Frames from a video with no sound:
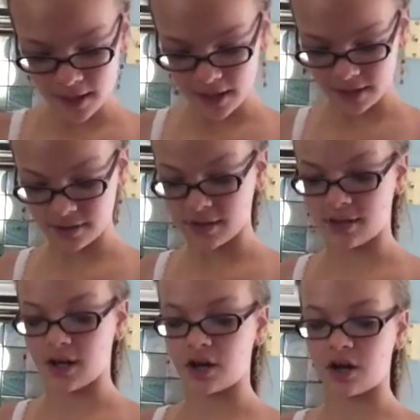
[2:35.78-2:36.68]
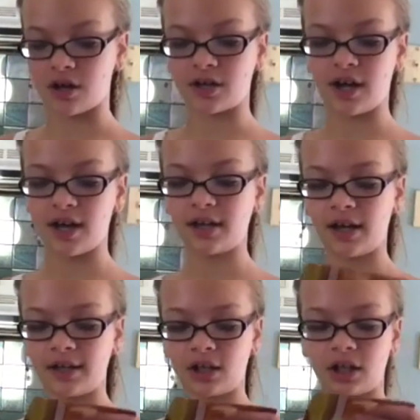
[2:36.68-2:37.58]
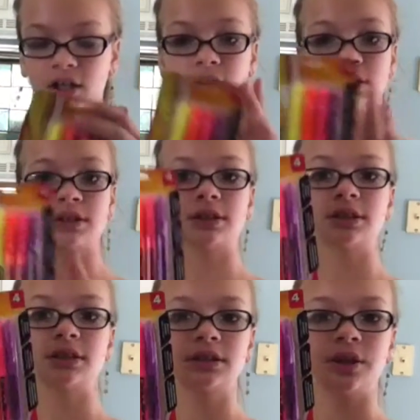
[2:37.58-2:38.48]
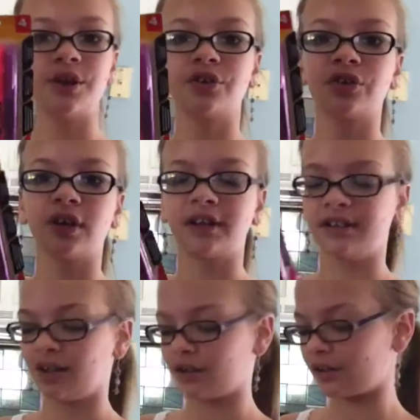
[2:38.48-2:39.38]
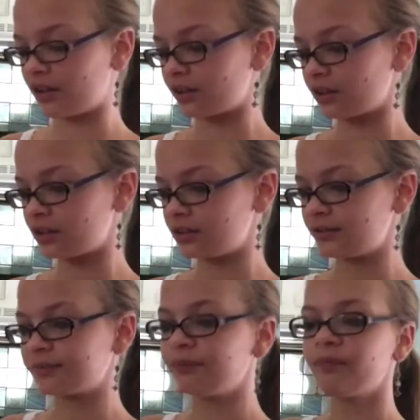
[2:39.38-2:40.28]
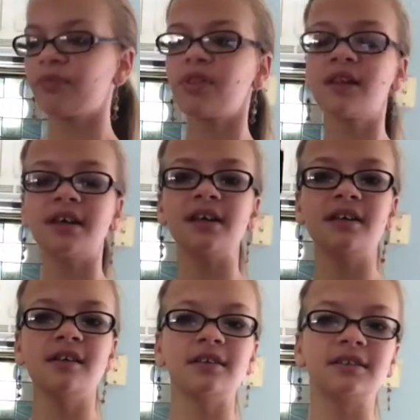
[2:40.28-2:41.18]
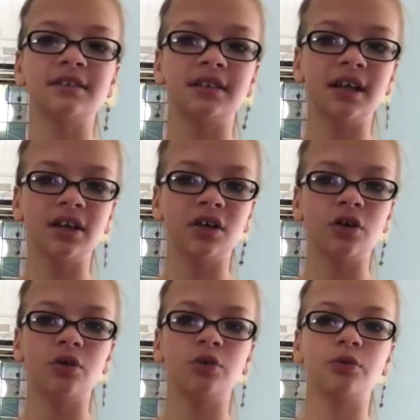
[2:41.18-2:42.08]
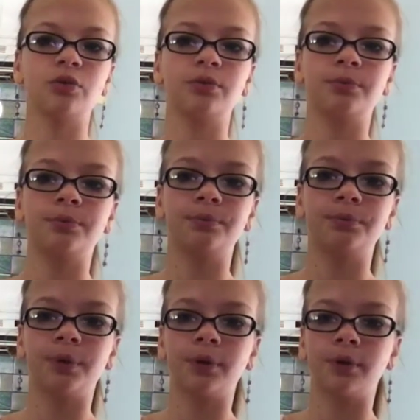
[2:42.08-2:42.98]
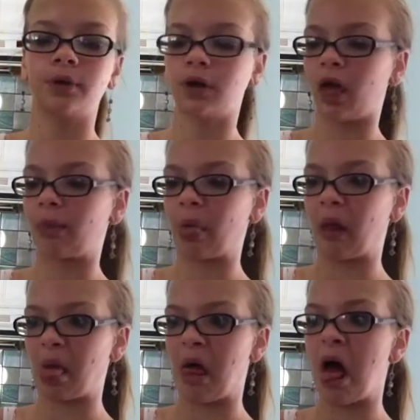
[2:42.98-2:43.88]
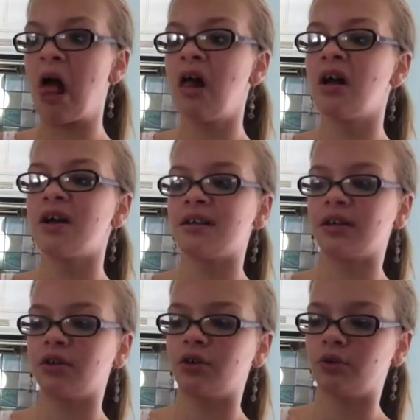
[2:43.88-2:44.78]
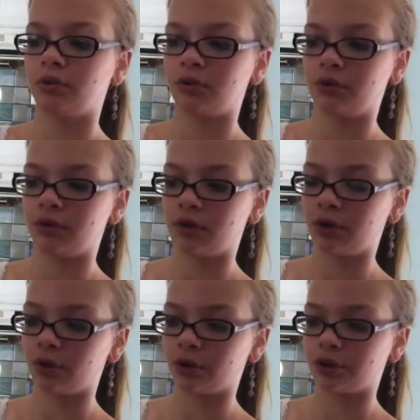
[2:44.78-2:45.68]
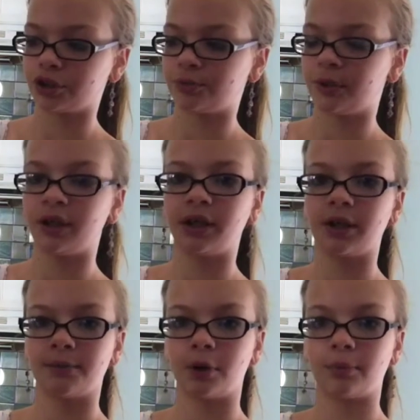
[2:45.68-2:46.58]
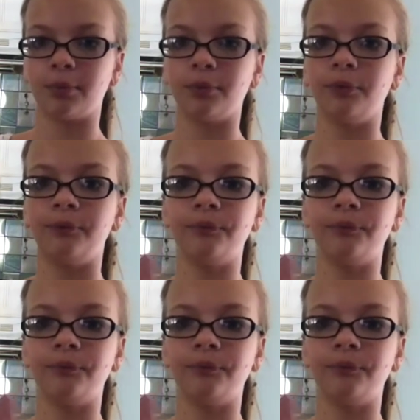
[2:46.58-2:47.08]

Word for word: And then I got highlighters, and they're like neon colors. It's yellow, uh, blah, blah, yellow, orange, pink, and purple.